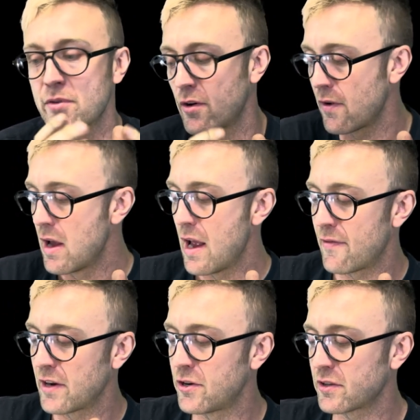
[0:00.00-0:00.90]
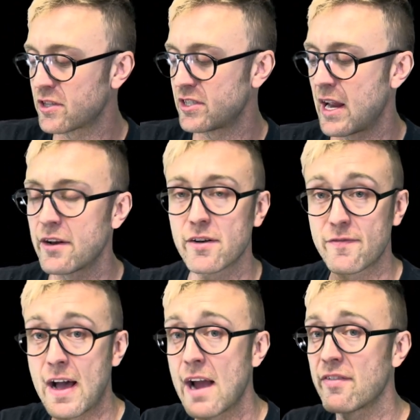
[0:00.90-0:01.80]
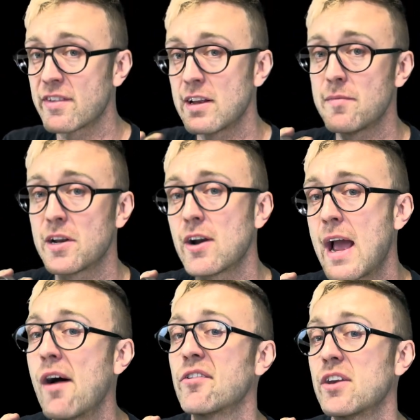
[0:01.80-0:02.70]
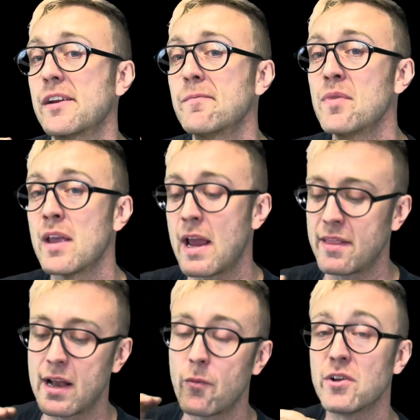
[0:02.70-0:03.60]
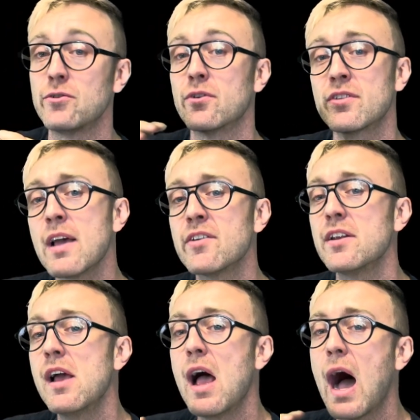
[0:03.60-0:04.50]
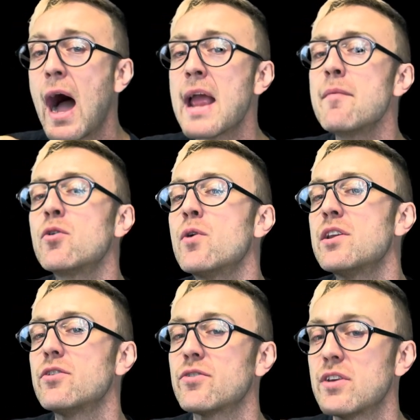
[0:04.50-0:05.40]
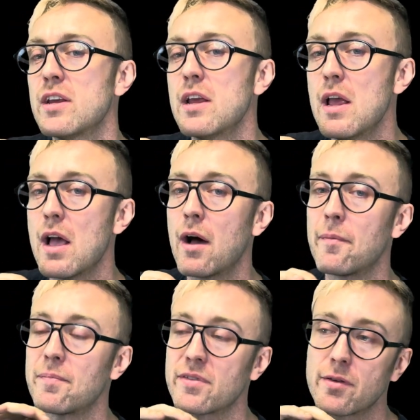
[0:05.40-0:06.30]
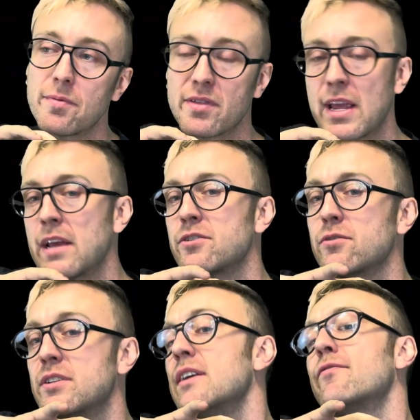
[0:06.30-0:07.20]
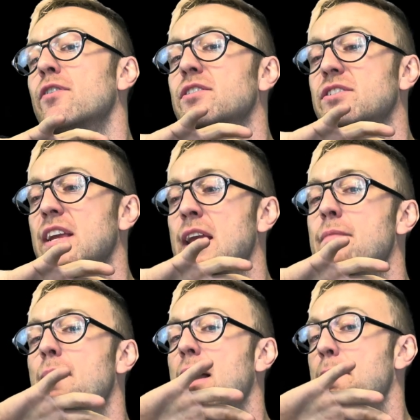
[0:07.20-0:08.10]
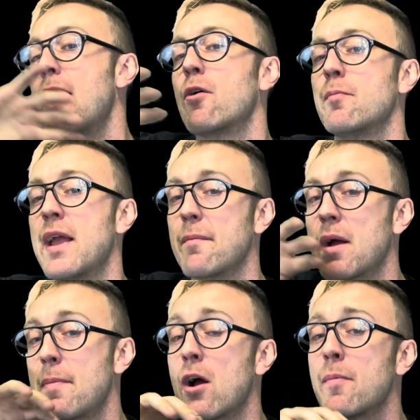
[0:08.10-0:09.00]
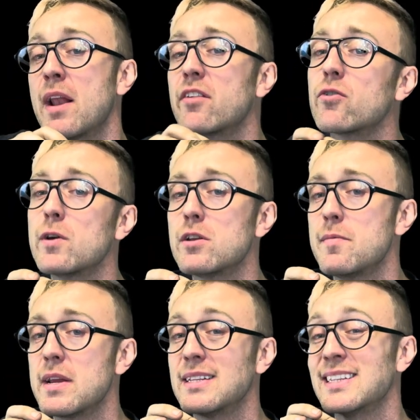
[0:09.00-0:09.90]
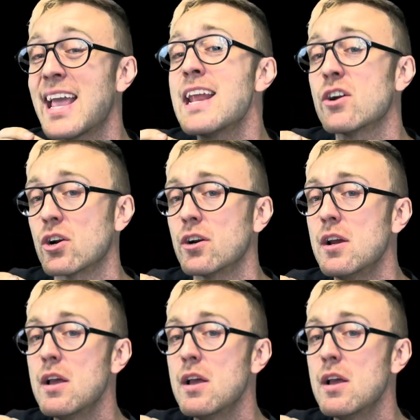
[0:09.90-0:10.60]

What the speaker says: So if I took the standard 5 centimeter housing and then I went to a 7, I am going to see a substantial difference in my power band. My power band is going to be later.